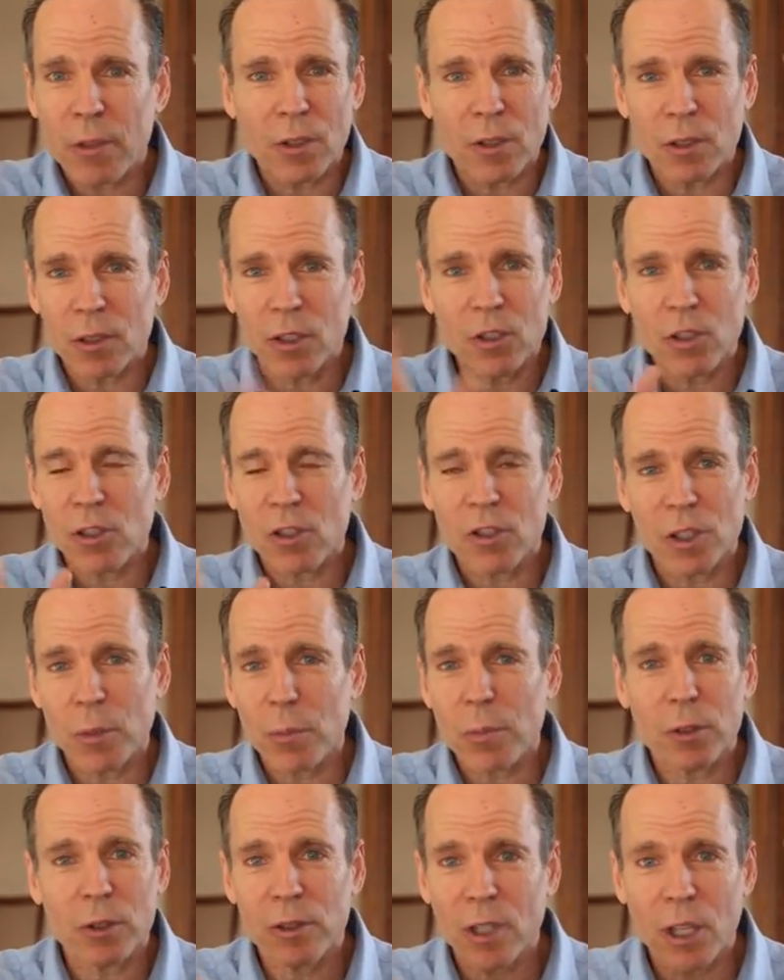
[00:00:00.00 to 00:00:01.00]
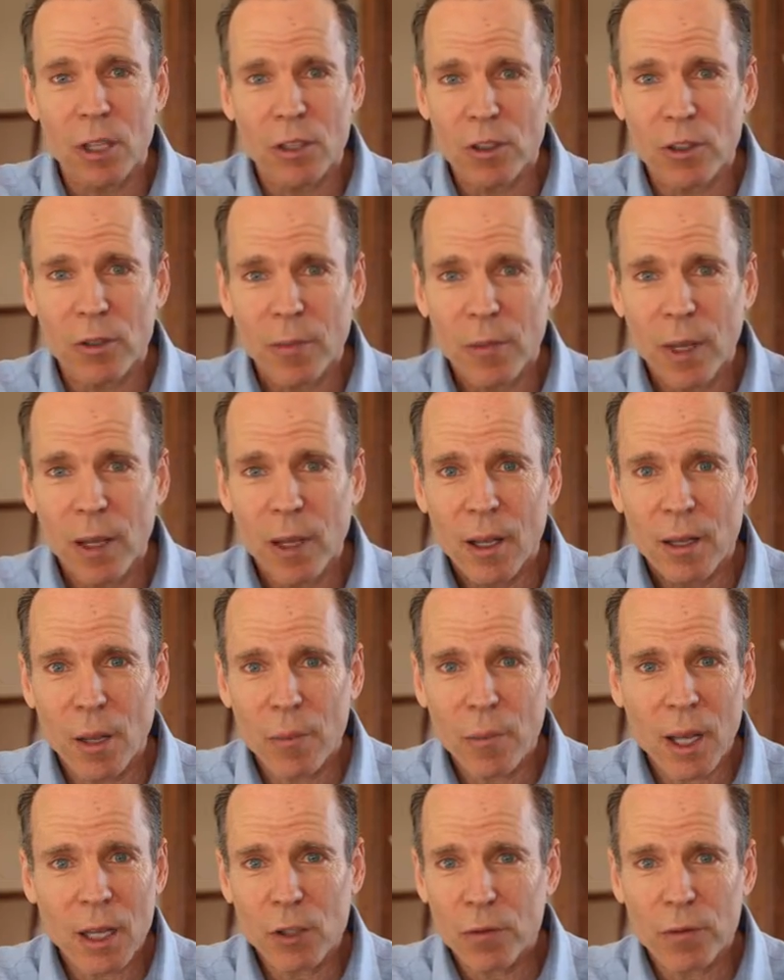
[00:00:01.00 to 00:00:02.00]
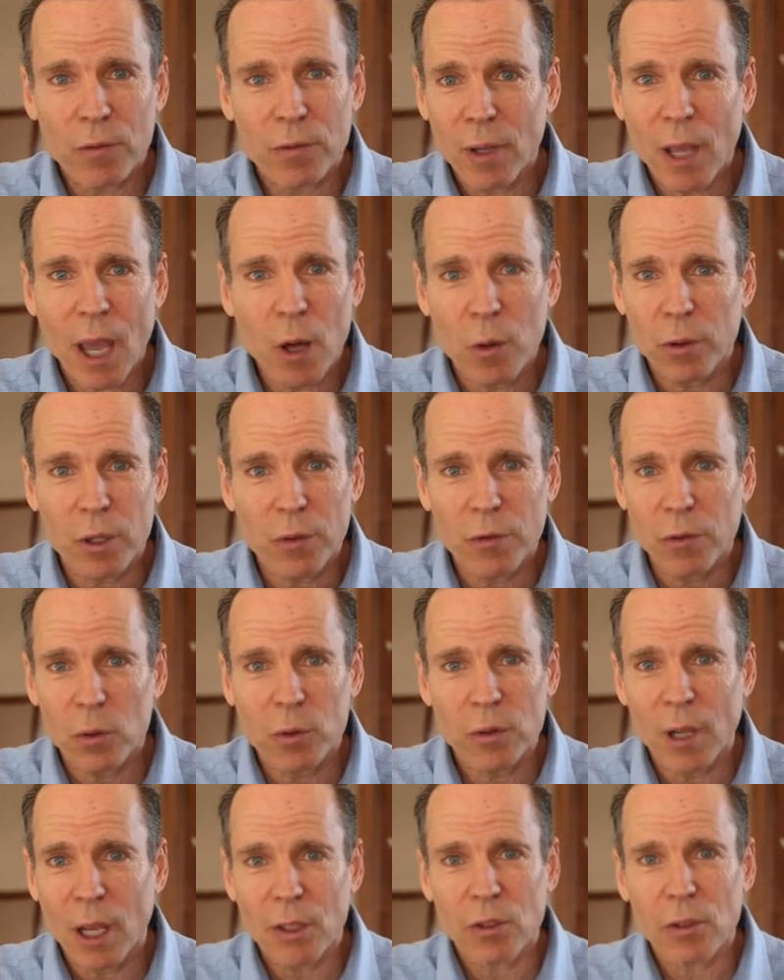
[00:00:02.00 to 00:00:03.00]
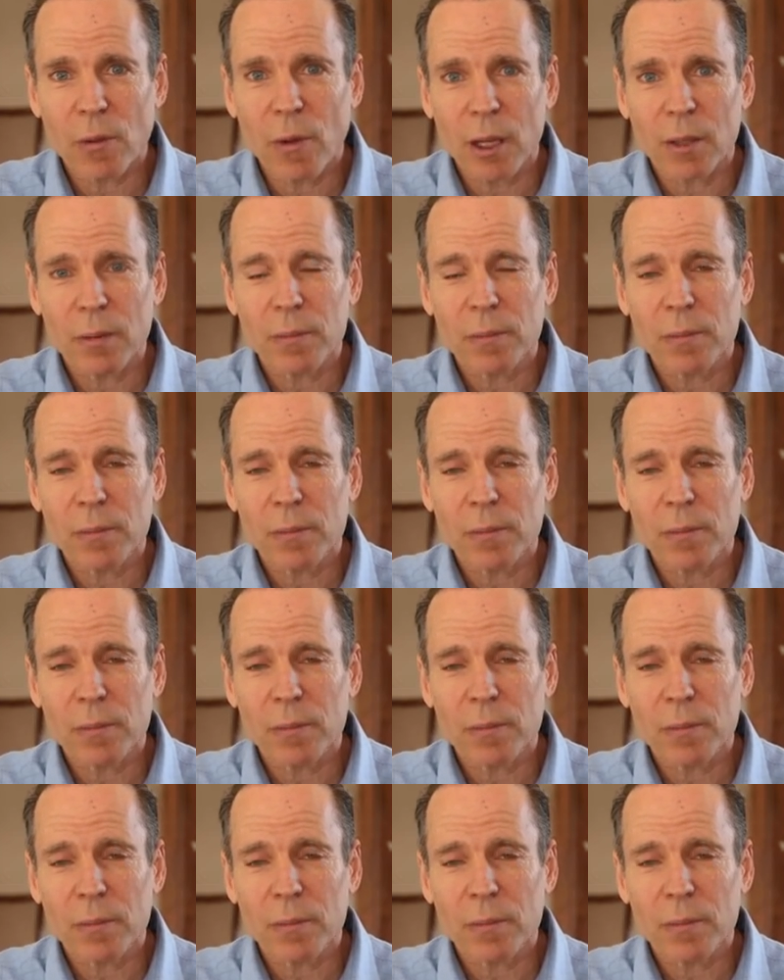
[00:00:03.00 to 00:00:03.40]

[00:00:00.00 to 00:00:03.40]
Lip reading: A delicious, simple dish that makes healthy food taste great.